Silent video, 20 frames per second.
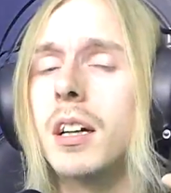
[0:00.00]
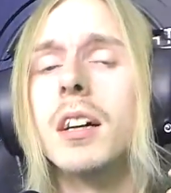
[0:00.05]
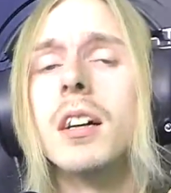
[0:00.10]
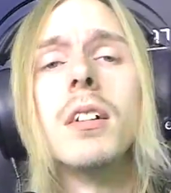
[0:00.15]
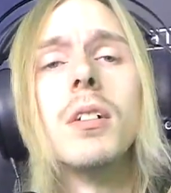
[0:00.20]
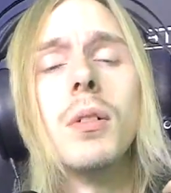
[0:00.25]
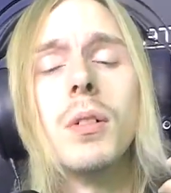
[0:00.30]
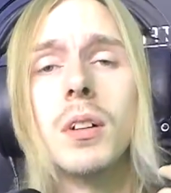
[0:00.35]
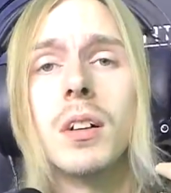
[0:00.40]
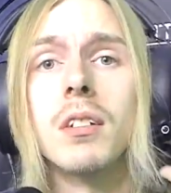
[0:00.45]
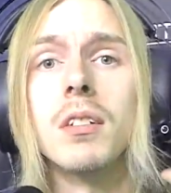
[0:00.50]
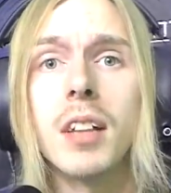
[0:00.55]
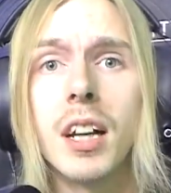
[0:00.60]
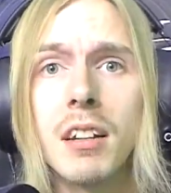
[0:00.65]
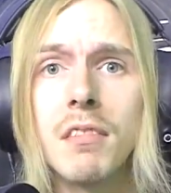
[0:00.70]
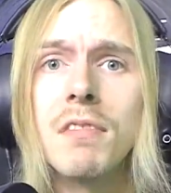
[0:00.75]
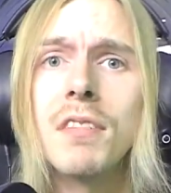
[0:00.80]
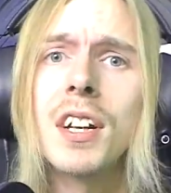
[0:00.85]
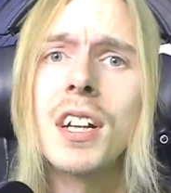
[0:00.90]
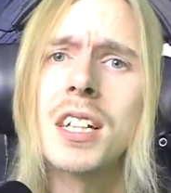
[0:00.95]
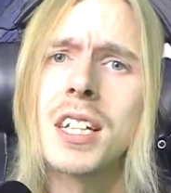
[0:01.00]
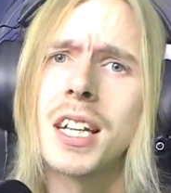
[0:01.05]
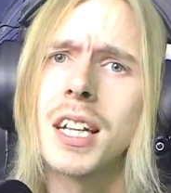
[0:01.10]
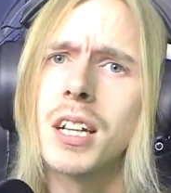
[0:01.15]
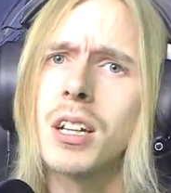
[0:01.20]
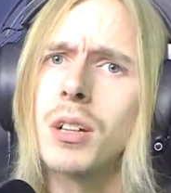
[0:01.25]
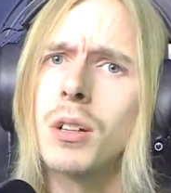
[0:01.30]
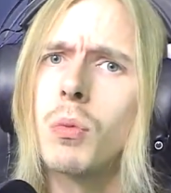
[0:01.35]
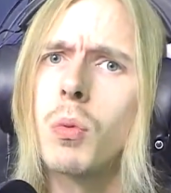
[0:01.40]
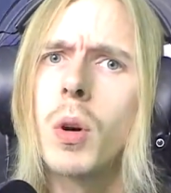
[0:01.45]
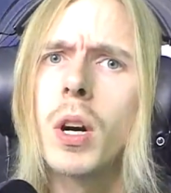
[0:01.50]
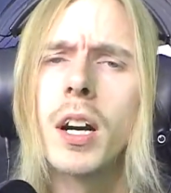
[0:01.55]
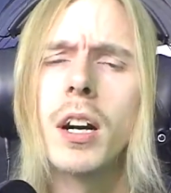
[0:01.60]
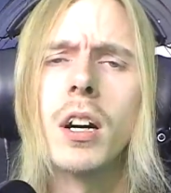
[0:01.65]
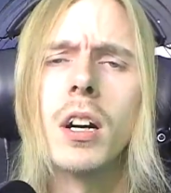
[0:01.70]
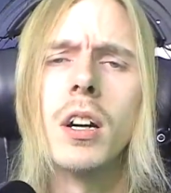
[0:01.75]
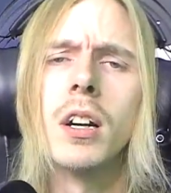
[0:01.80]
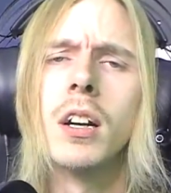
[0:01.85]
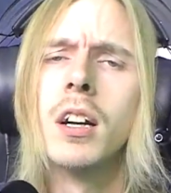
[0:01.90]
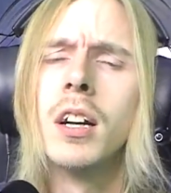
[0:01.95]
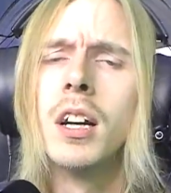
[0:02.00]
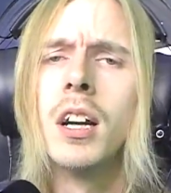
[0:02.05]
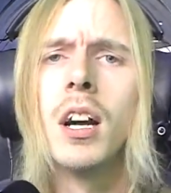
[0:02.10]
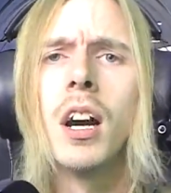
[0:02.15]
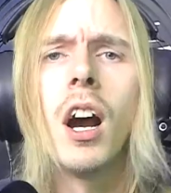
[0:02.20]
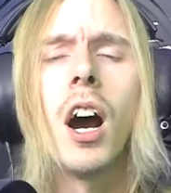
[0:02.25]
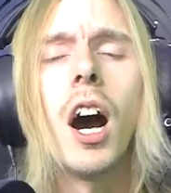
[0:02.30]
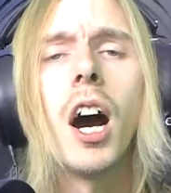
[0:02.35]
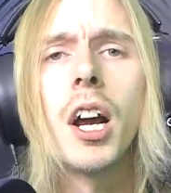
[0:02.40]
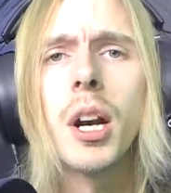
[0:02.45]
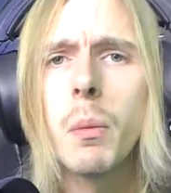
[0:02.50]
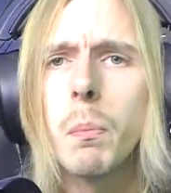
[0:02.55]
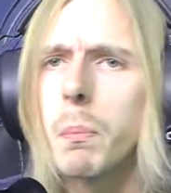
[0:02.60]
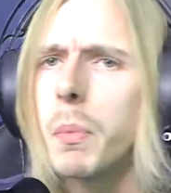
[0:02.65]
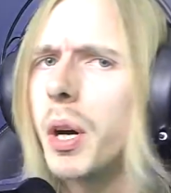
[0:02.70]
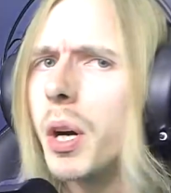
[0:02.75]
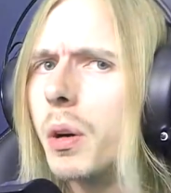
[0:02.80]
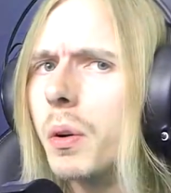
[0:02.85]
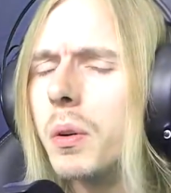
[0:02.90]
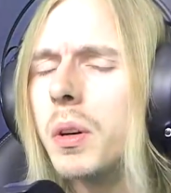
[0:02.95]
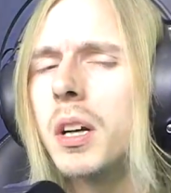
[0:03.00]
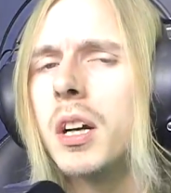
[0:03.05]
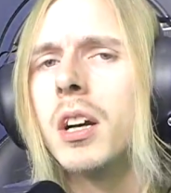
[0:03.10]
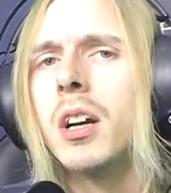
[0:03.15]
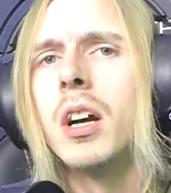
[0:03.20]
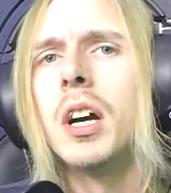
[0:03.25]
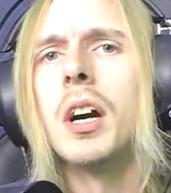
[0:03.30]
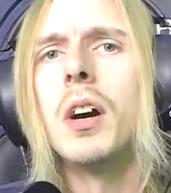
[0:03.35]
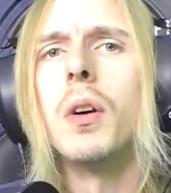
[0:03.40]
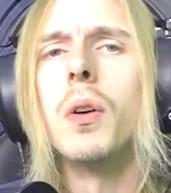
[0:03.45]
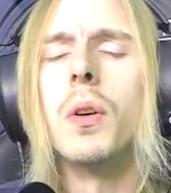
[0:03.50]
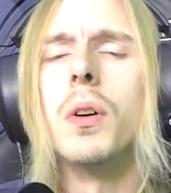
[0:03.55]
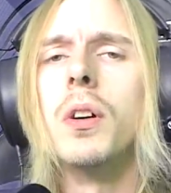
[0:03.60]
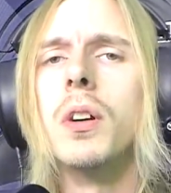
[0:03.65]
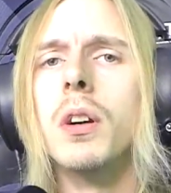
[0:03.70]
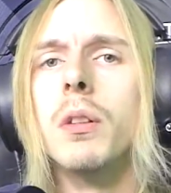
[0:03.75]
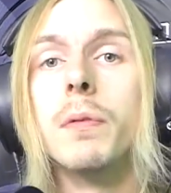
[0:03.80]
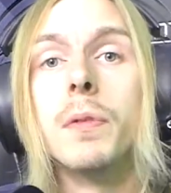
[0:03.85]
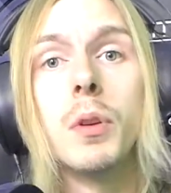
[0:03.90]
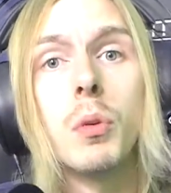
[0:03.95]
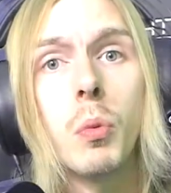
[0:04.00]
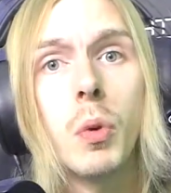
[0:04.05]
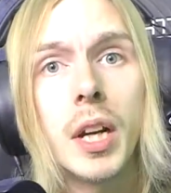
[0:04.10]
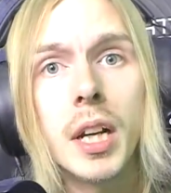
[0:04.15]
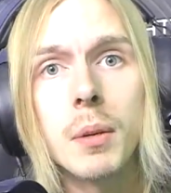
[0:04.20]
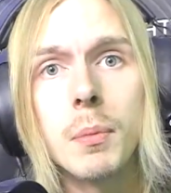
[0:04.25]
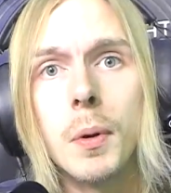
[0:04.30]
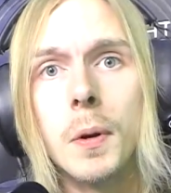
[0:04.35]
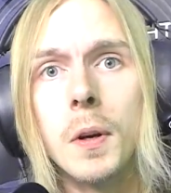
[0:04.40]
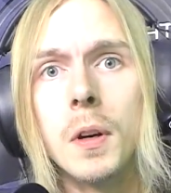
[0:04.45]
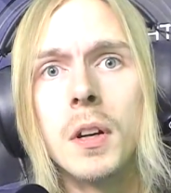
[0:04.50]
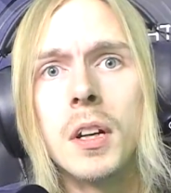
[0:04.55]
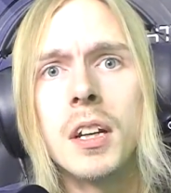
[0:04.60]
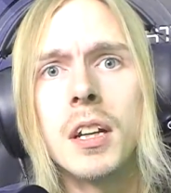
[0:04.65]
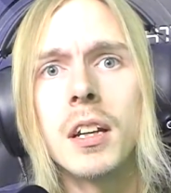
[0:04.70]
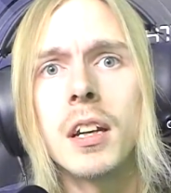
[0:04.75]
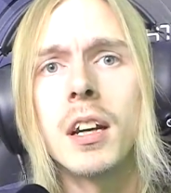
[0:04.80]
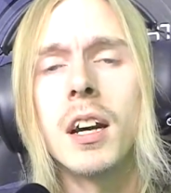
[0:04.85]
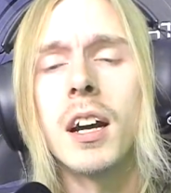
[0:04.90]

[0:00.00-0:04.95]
or a life vest that you'd wear on a boat or for wakeboarding.